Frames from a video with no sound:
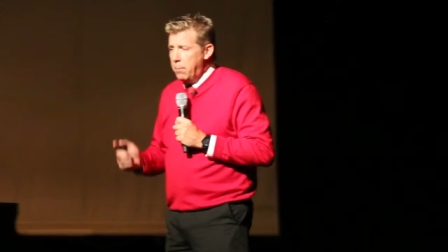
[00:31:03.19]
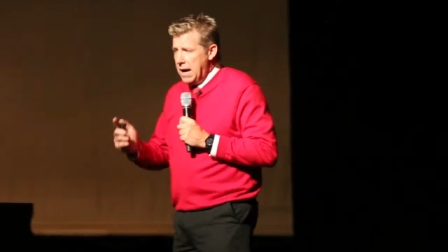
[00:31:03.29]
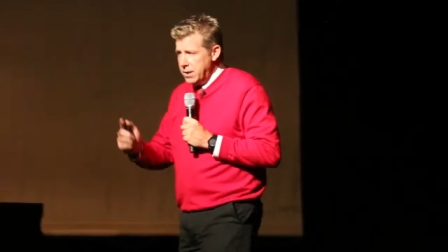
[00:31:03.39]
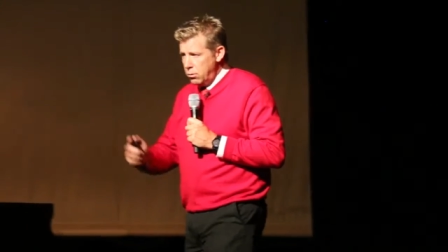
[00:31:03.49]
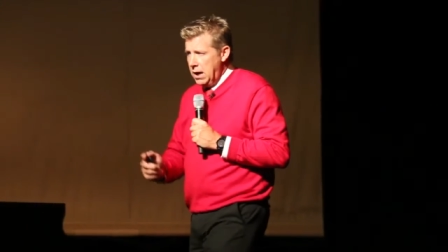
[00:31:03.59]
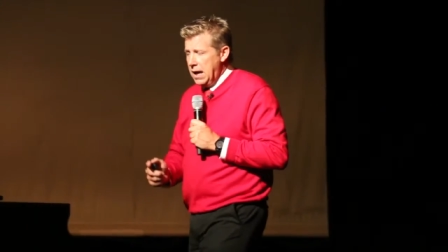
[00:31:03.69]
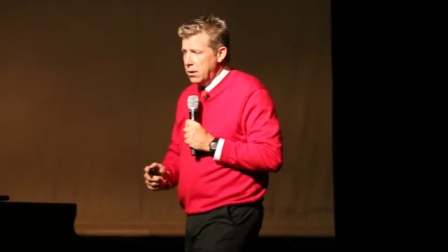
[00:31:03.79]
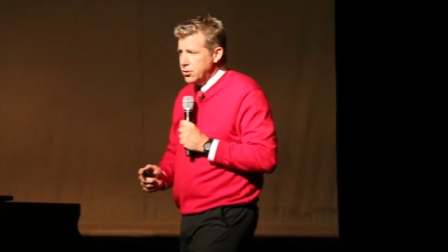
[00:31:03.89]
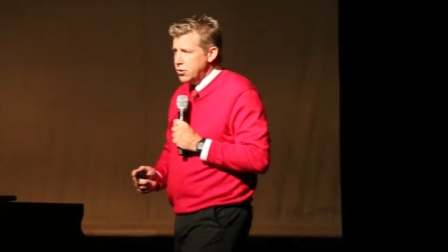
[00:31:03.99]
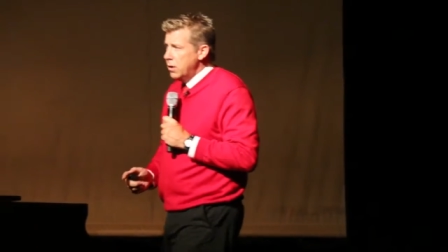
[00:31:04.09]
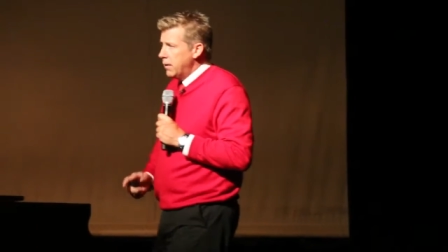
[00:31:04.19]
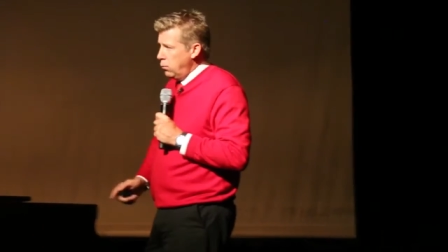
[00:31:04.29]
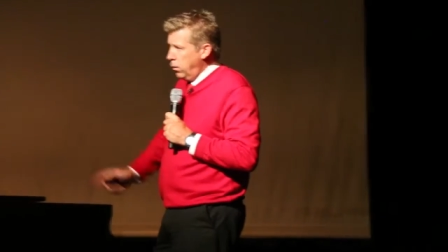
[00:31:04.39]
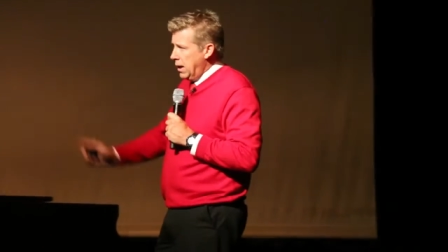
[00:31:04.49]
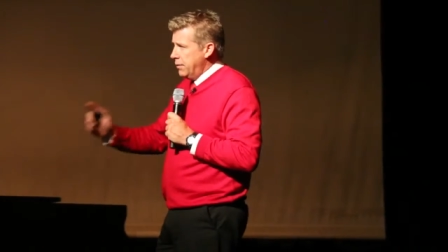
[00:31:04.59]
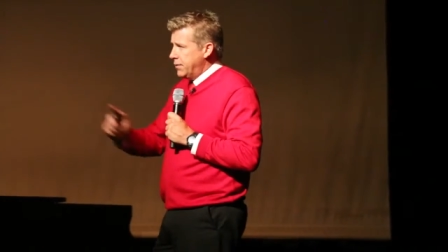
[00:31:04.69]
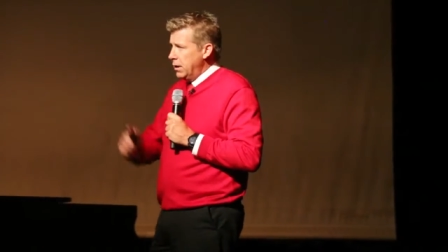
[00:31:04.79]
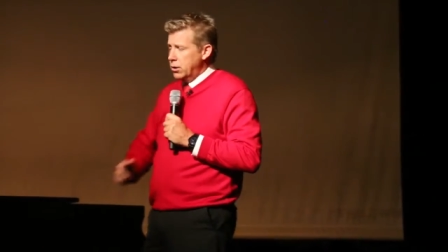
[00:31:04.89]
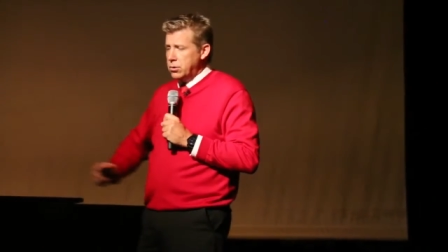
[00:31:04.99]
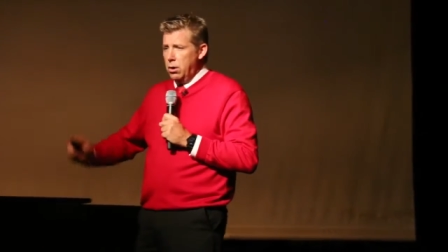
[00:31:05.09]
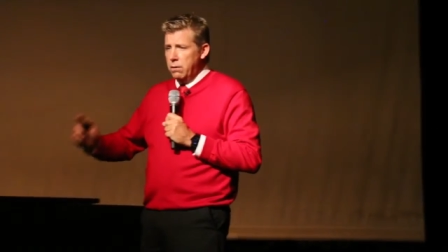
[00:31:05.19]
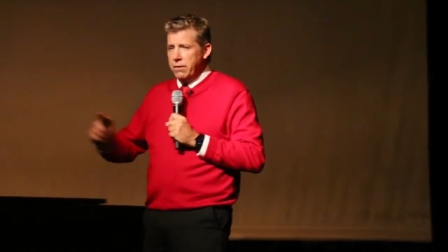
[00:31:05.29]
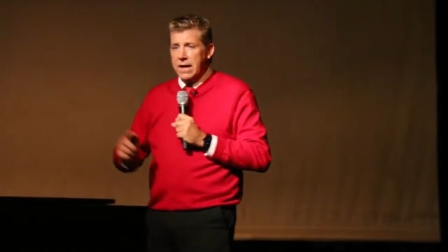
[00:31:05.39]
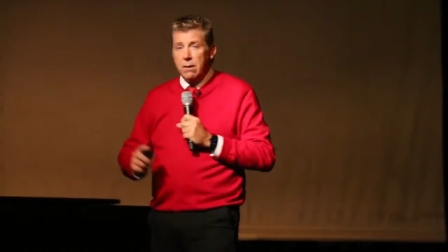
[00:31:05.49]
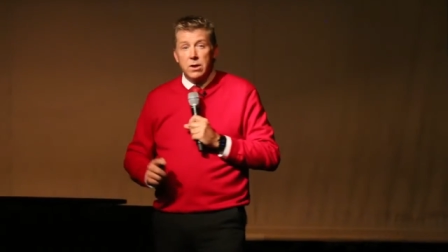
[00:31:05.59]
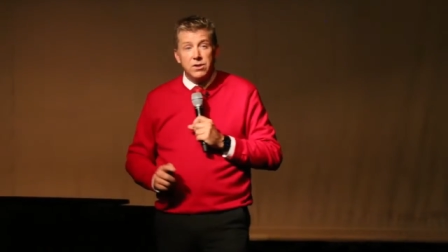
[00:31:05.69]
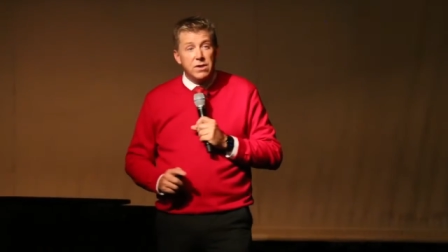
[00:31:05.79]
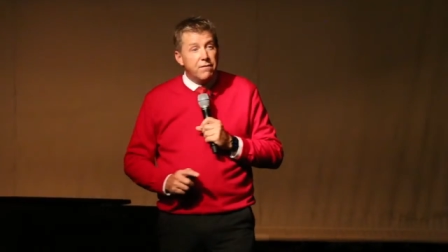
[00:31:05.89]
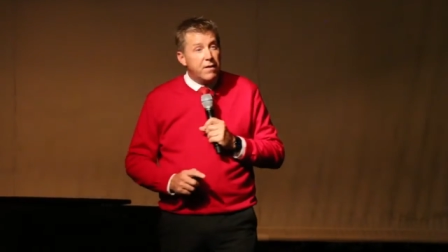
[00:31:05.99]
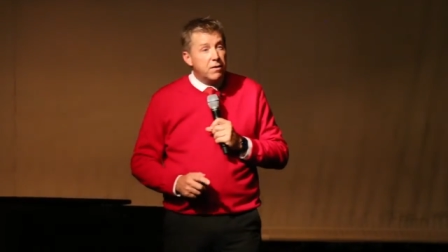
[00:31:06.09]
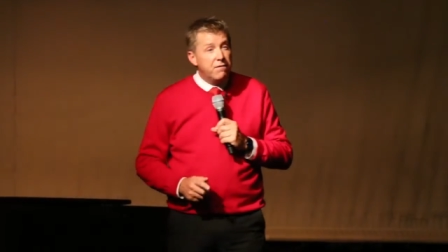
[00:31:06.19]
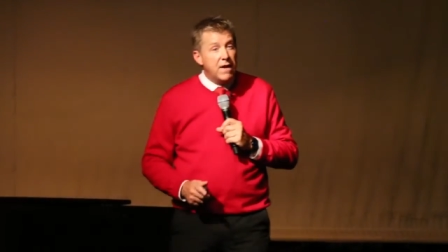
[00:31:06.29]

I'll buy you a house. They went out, they looked all over Key West, they found a